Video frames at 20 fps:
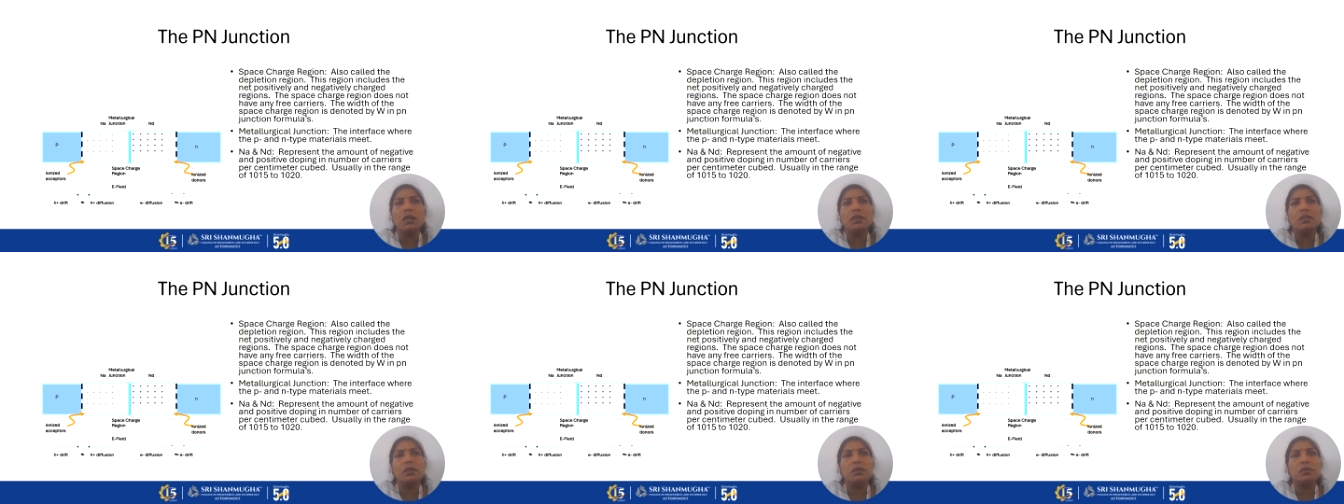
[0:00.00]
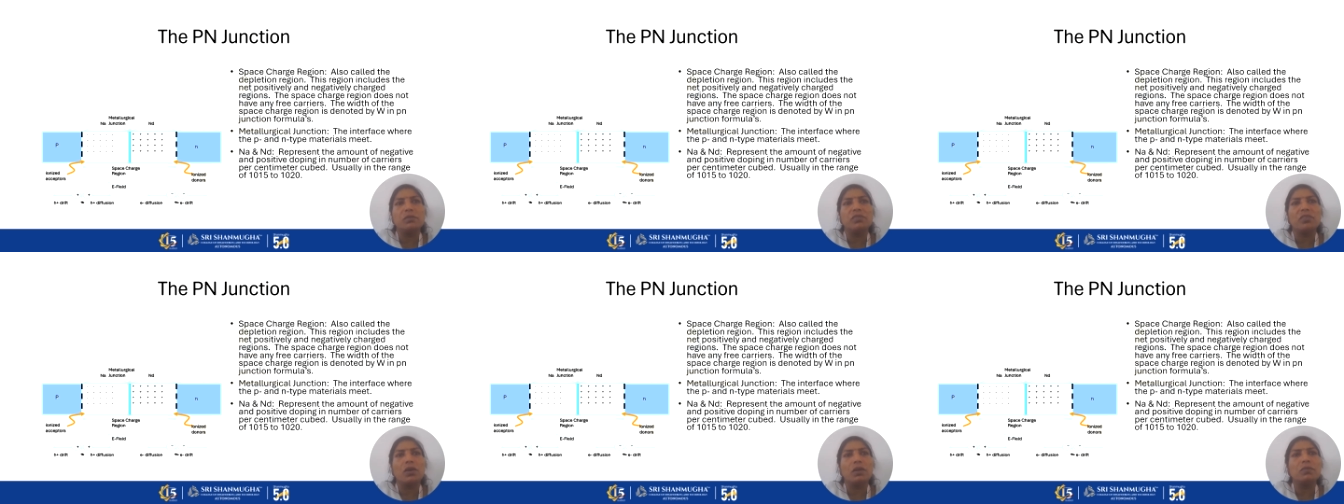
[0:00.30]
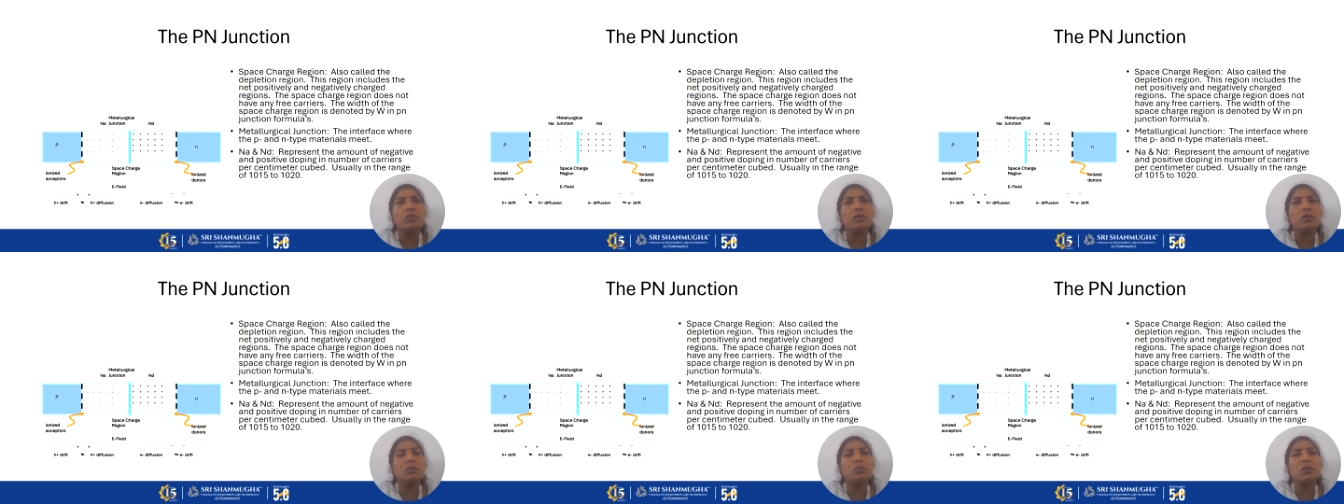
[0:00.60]
Then
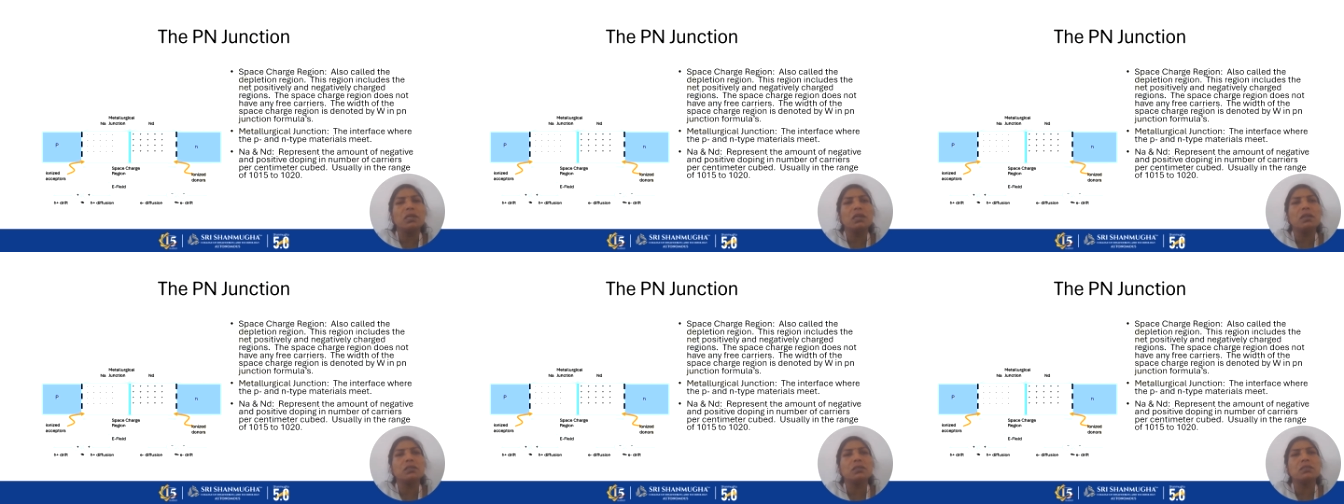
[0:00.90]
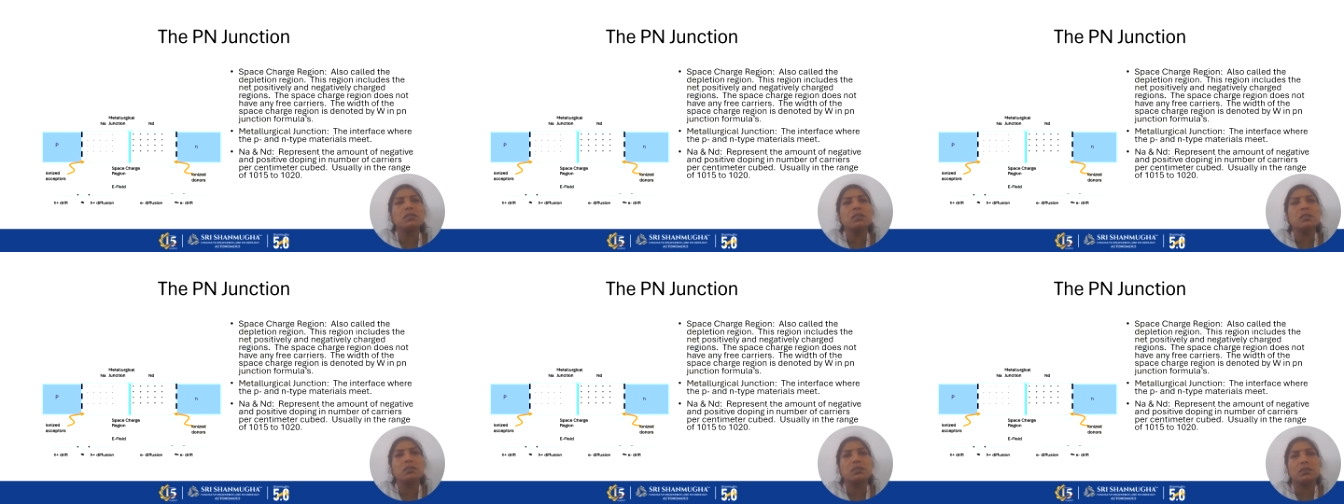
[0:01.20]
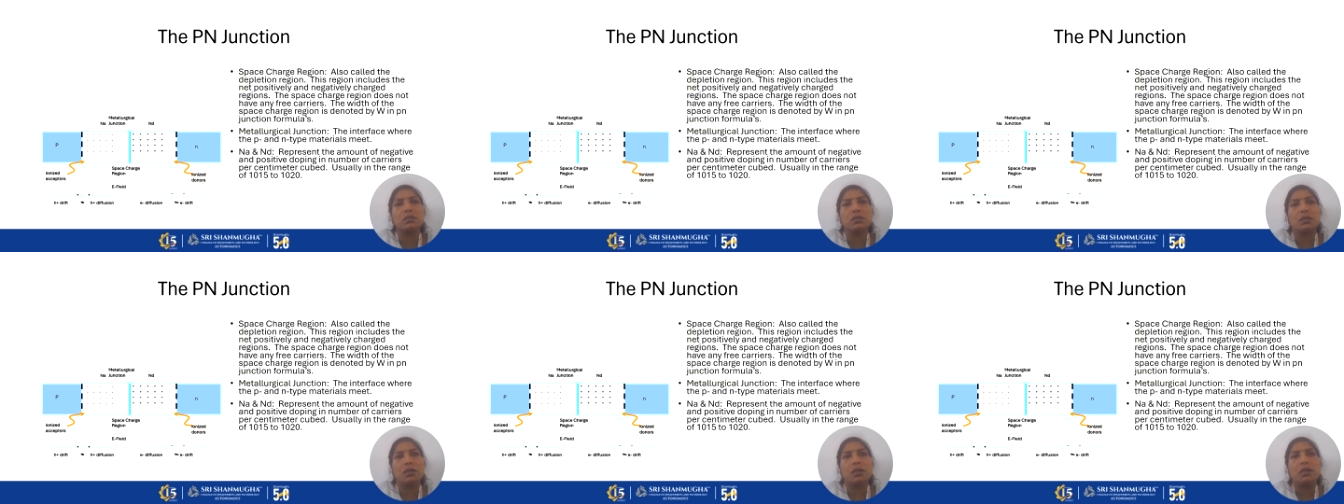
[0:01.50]
forward bias is
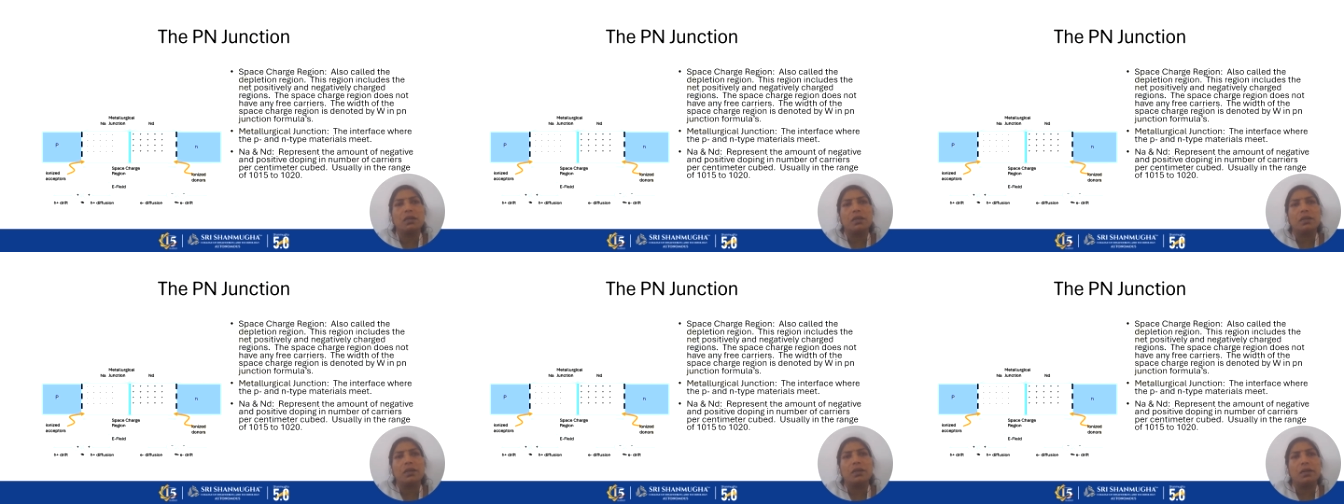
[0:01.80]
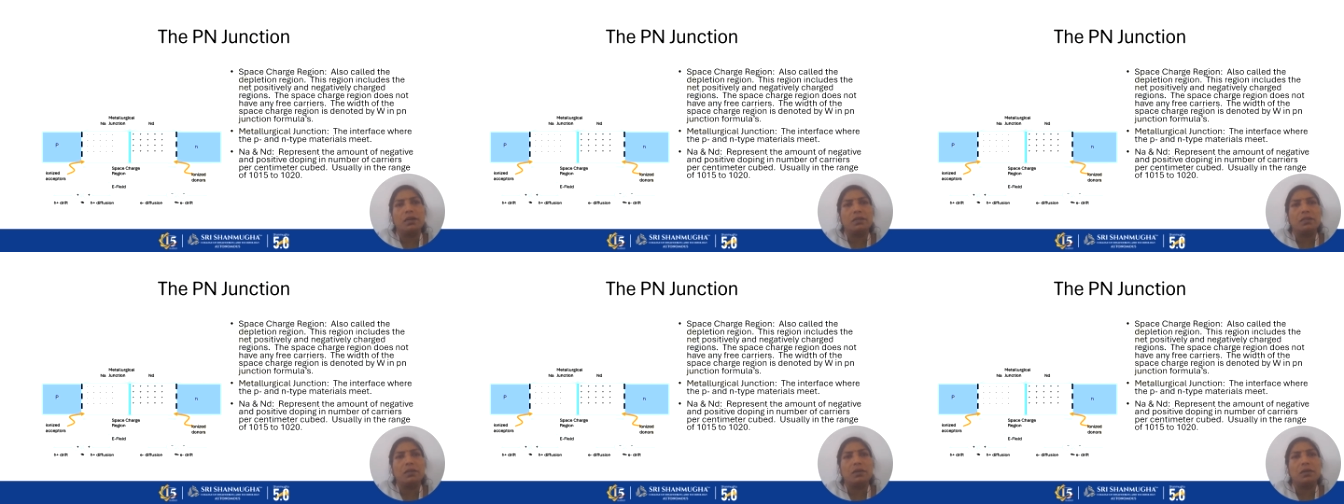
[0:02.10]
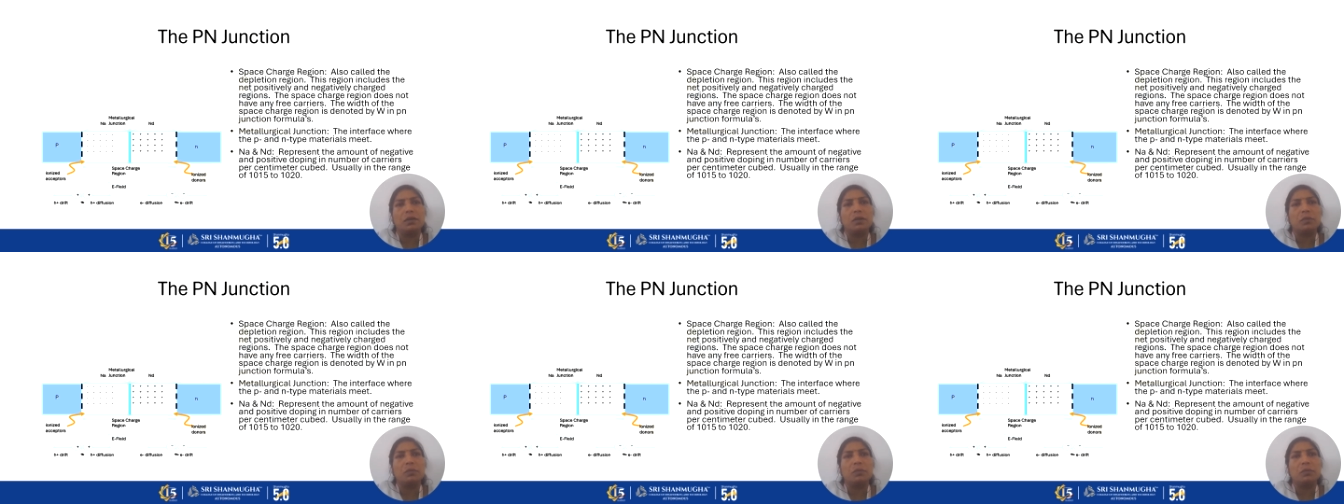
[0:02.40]
the